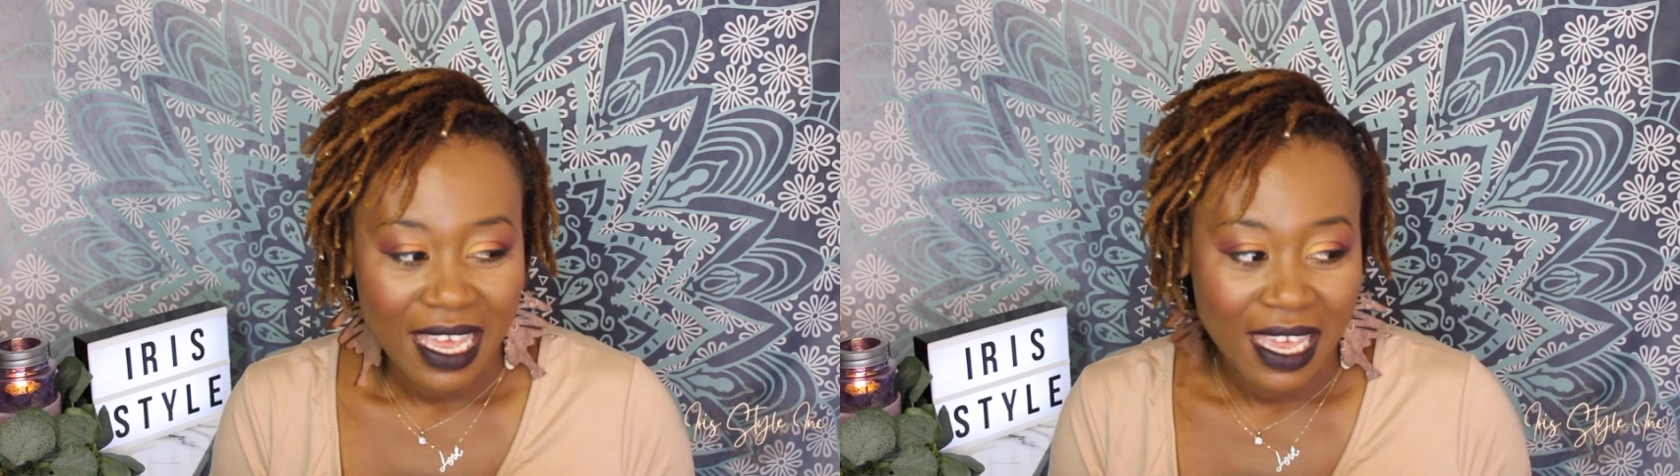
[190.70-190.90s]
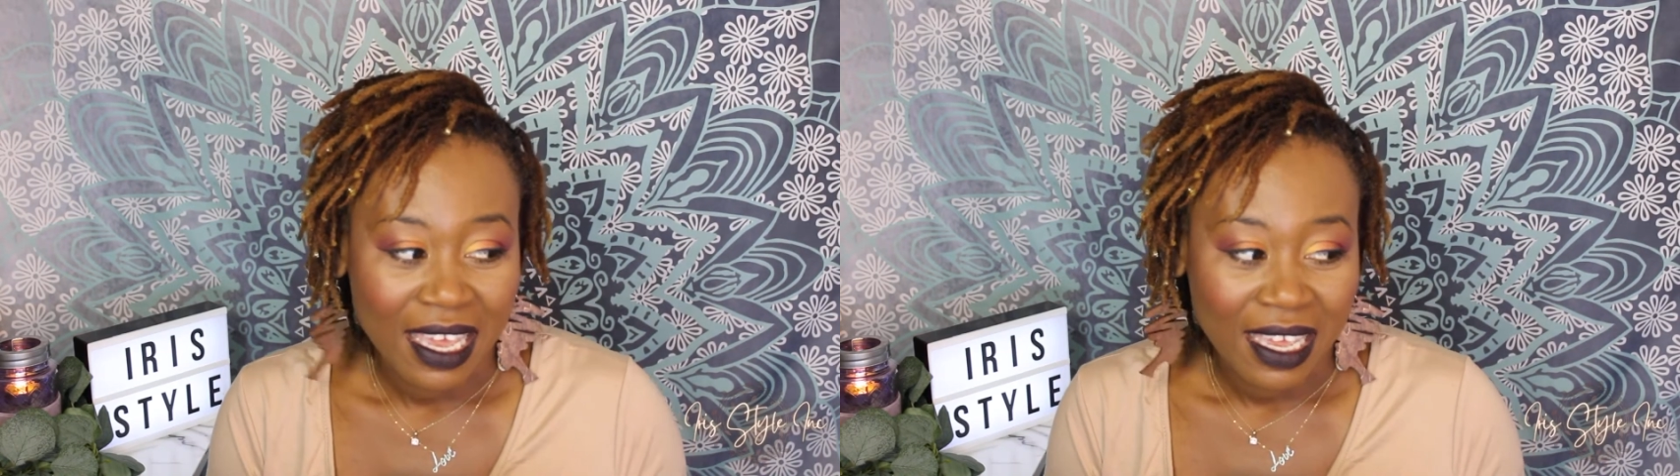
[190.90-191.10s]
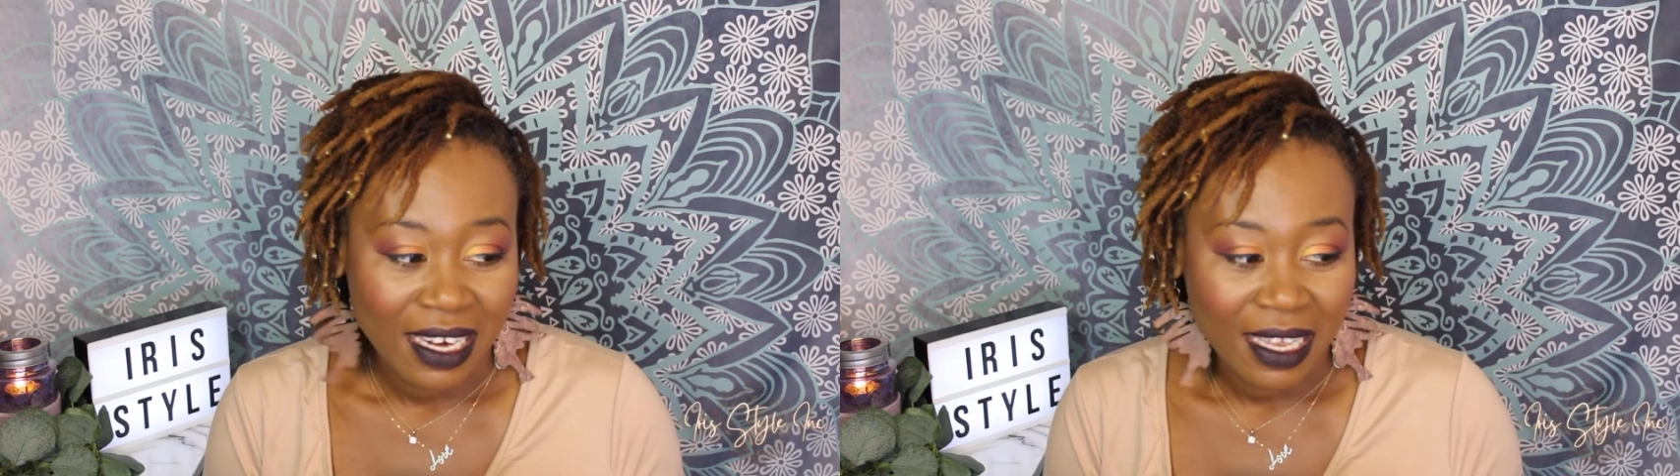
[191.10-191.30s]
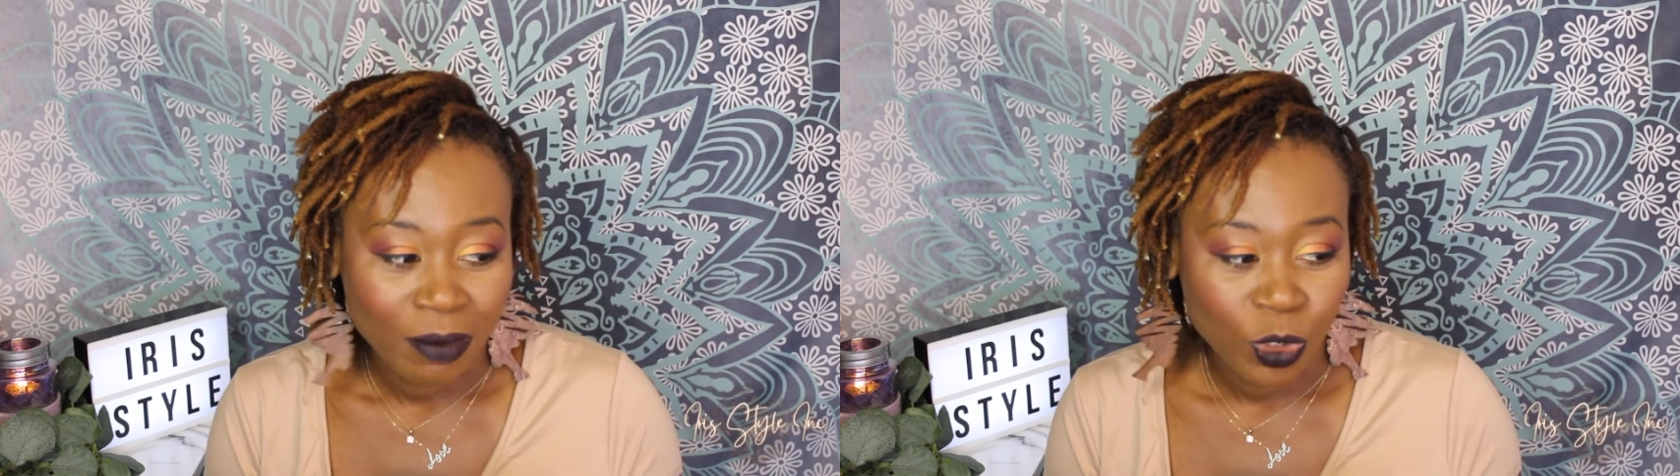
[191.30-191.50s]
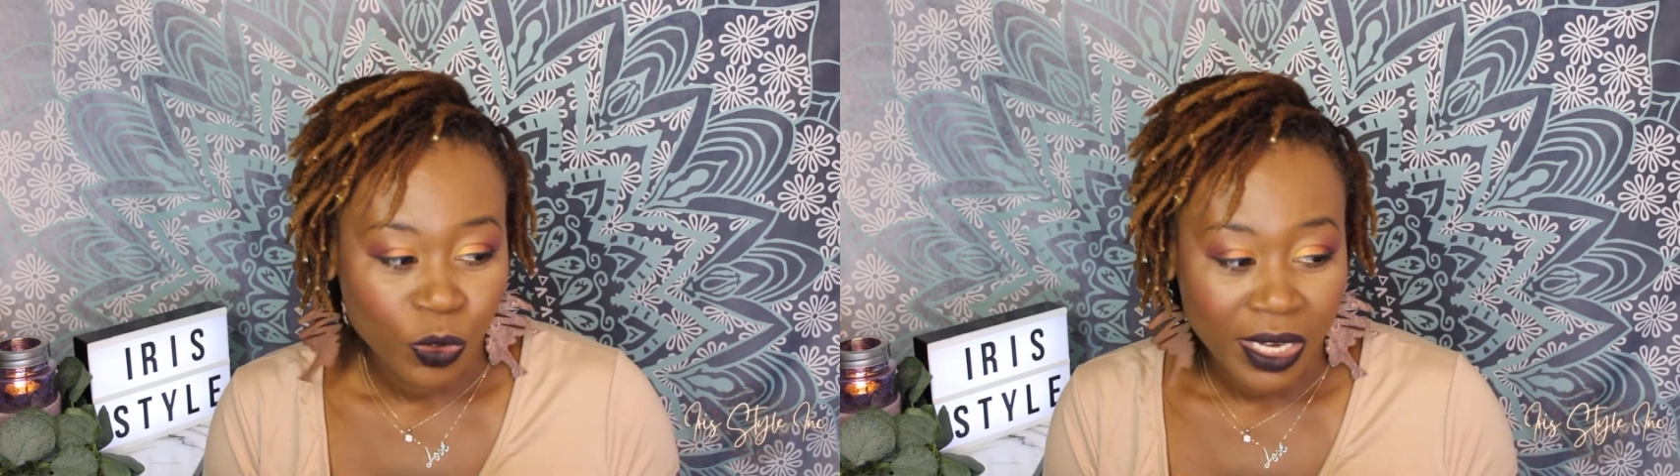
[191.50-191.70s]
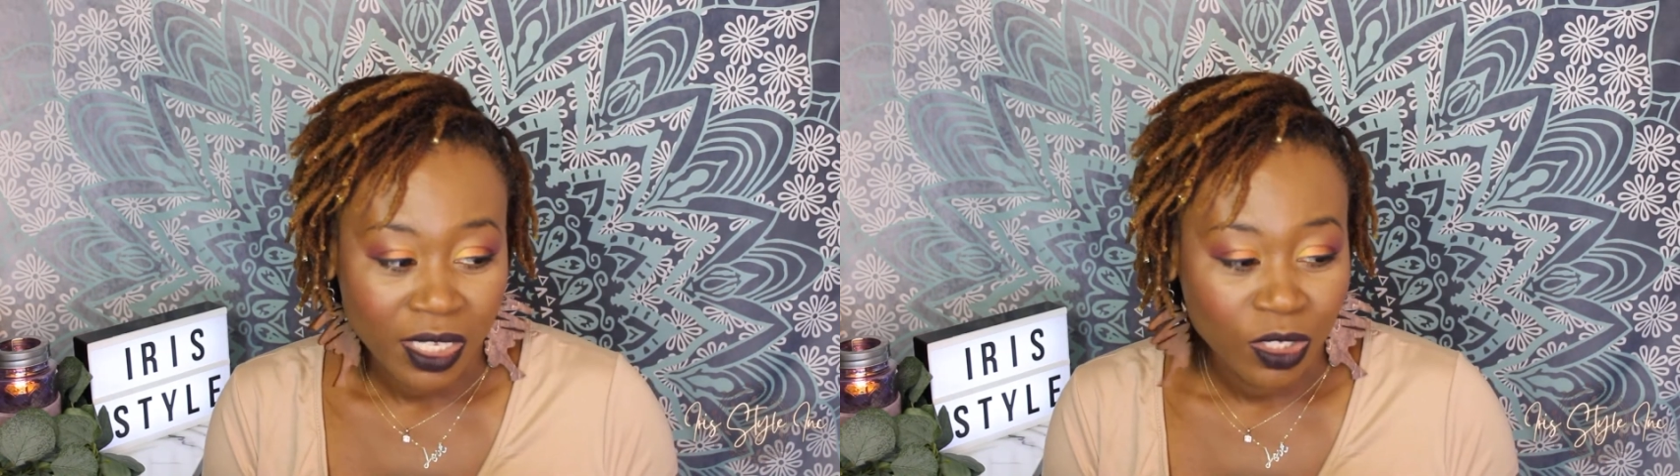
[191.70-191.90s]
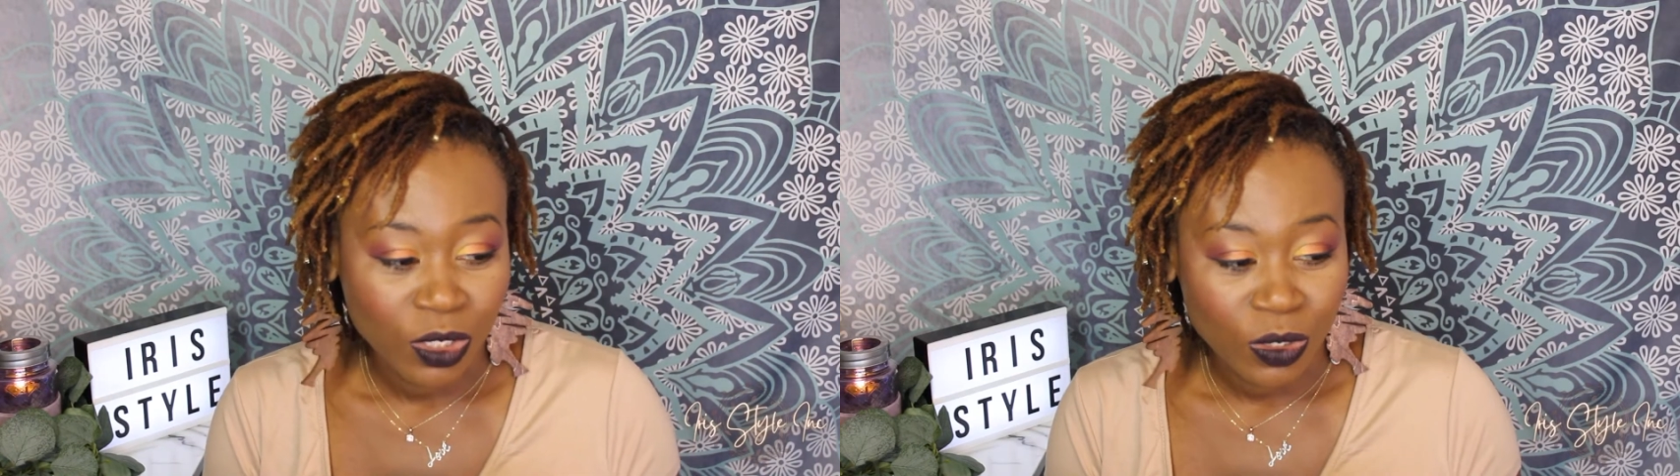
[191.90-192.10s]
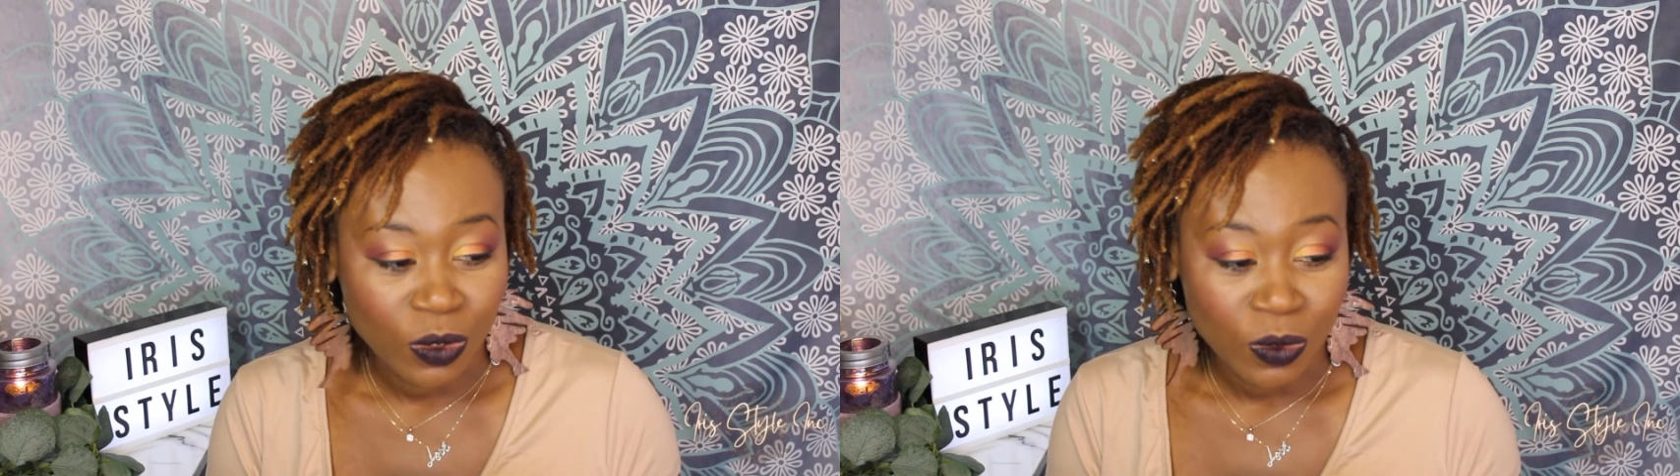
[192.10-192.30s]
And I'm
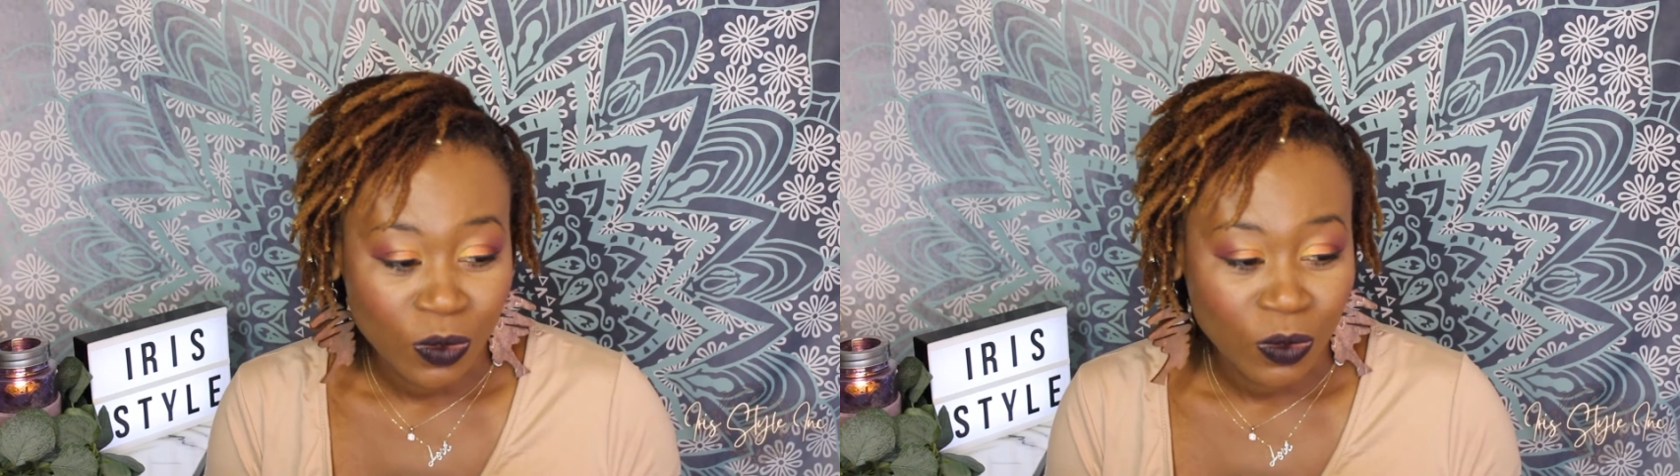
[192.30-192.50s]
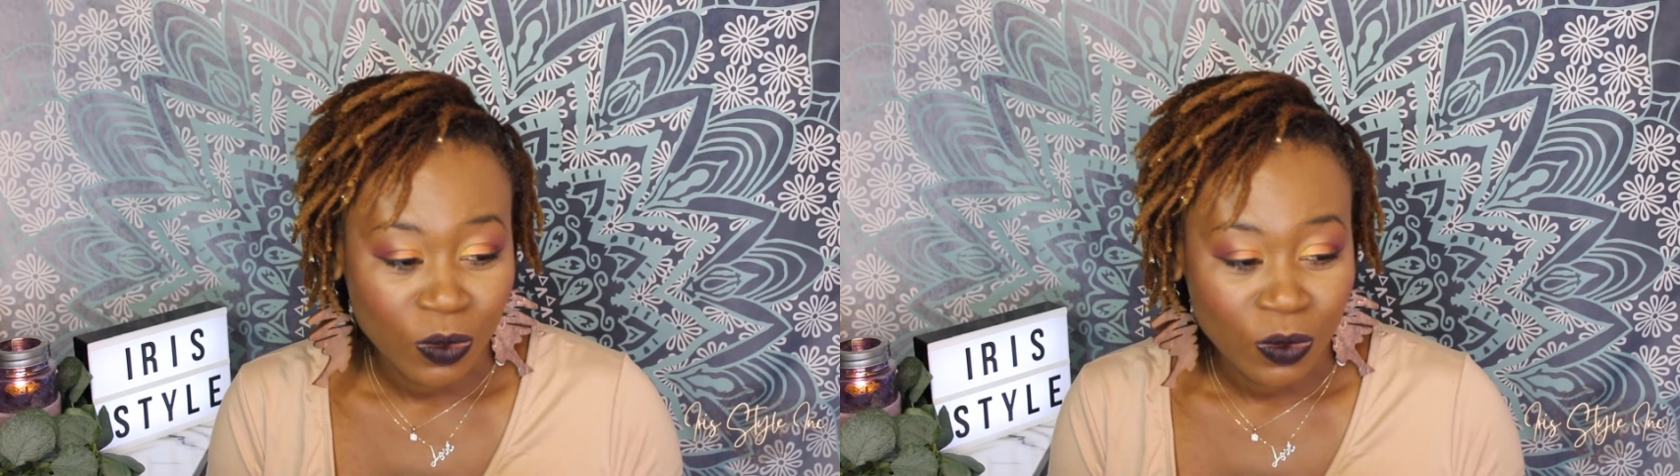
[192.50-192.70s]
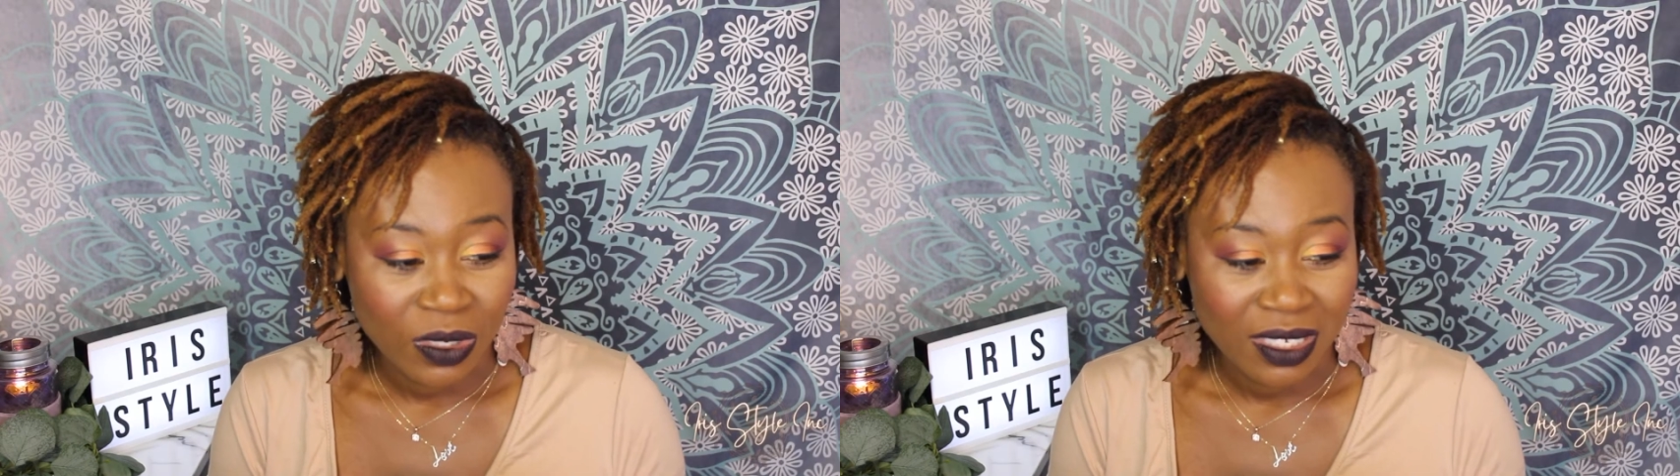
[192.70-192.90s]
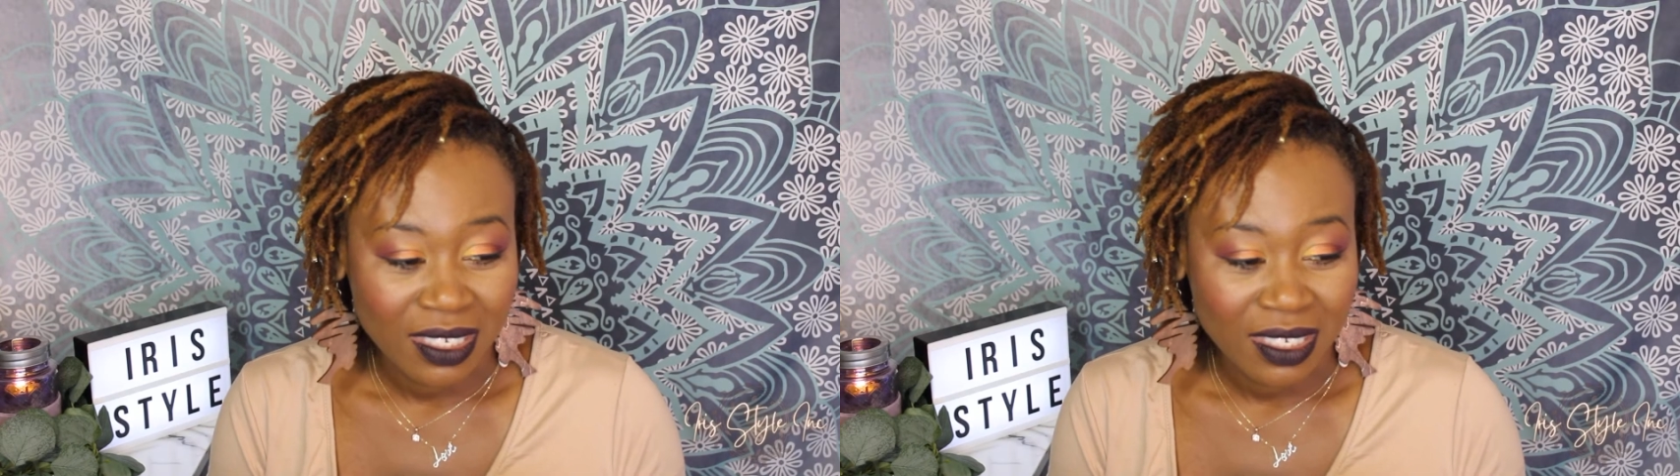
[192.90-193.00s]
trying to